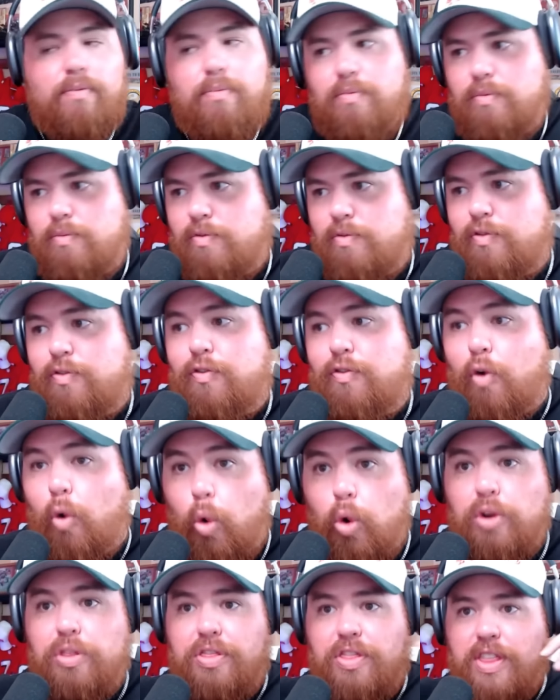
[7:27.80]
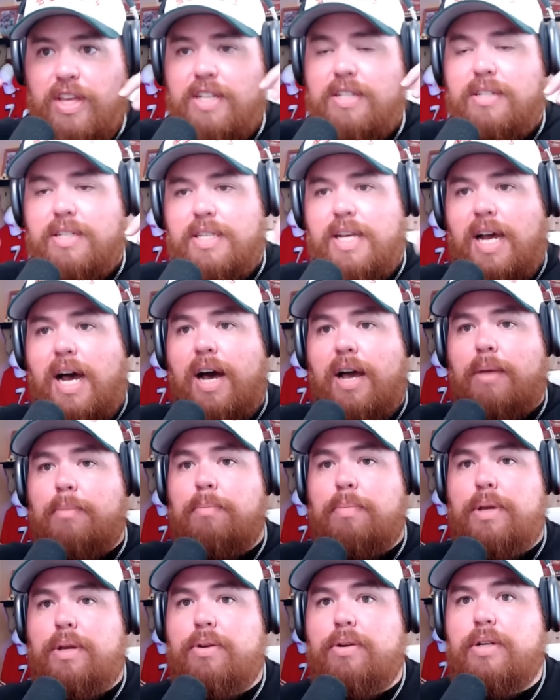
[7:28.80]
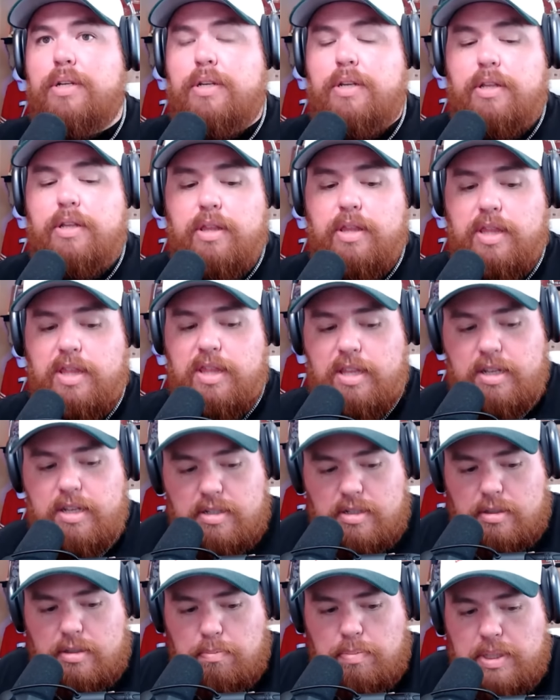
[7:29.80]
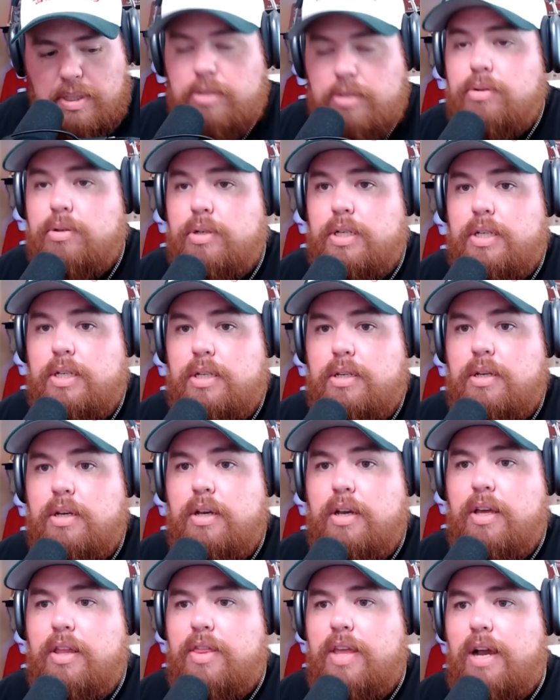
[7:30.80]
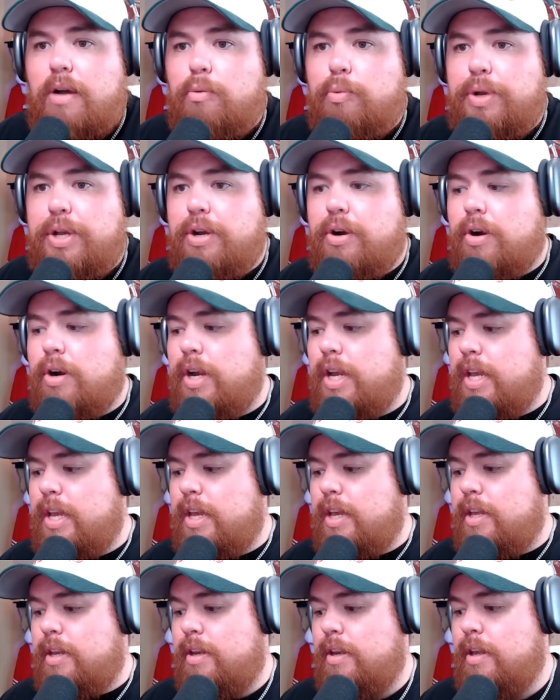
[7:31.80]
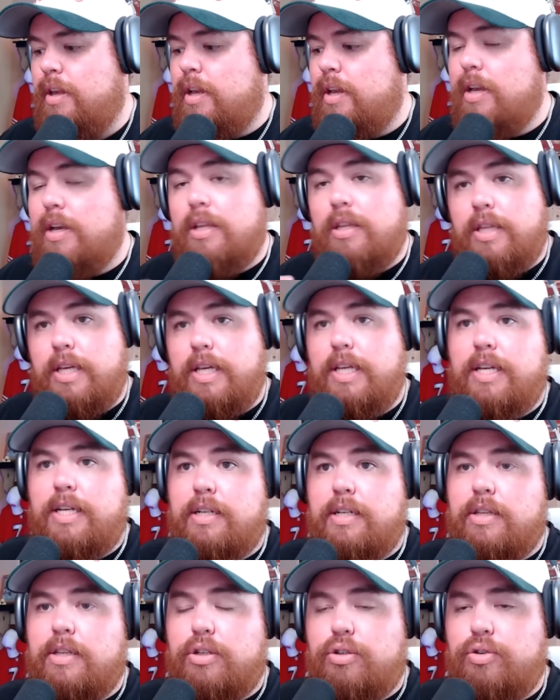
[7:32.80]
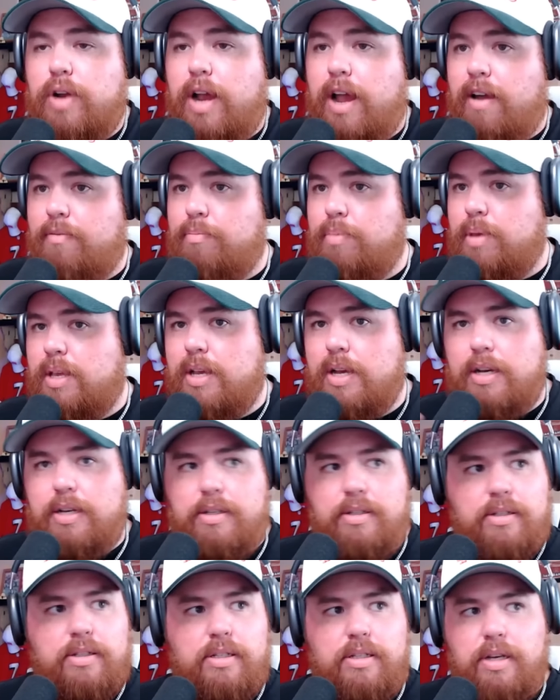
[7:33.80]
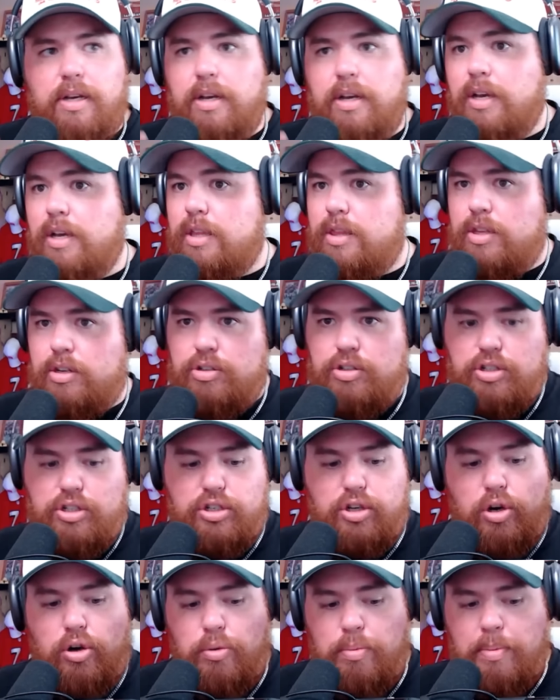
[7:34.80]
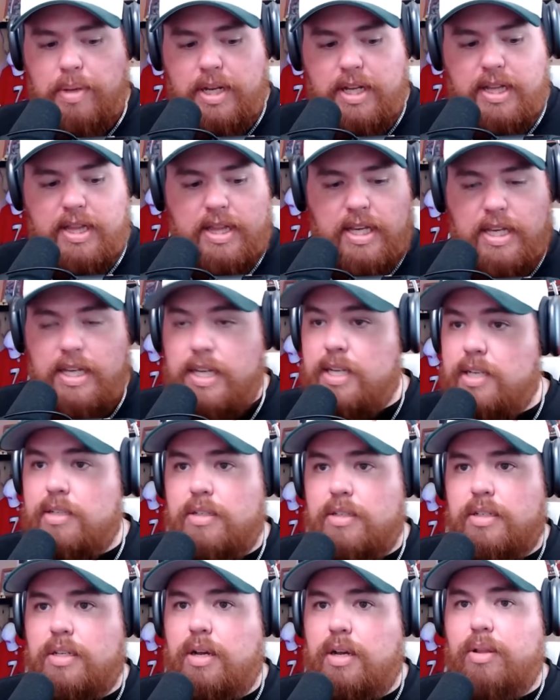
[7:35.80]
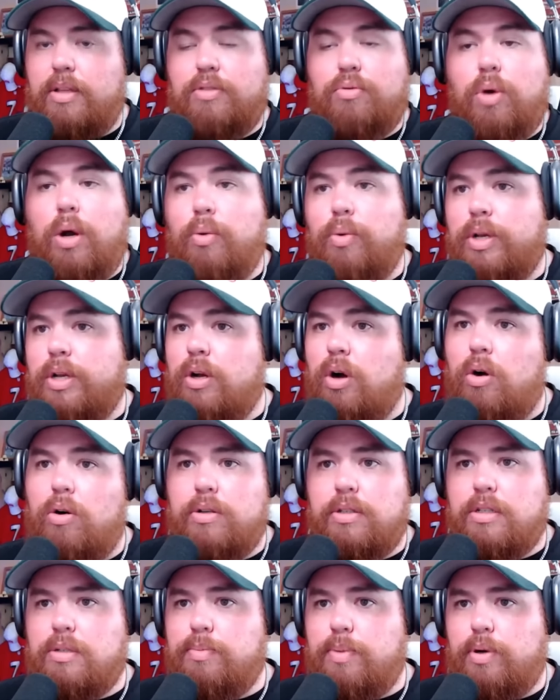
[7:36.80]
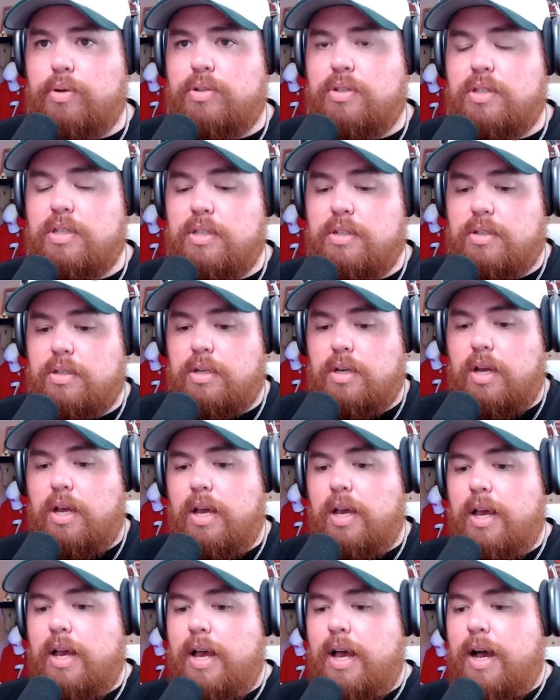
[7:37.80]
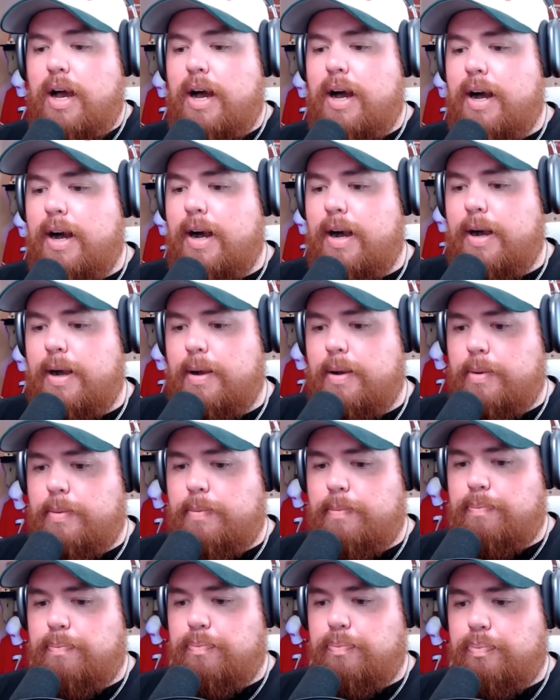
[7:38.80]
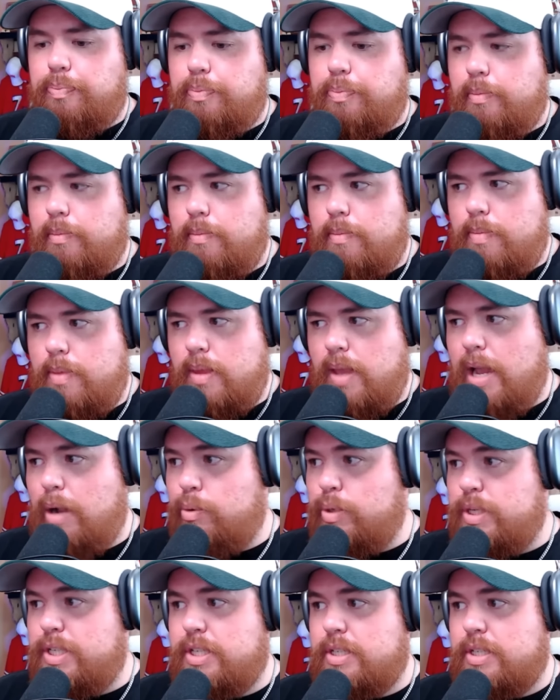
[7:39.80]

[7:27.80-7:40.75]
For this time period, this period that we are in leading into the draft, because there's so many things going. That's why we call it smoke season. And we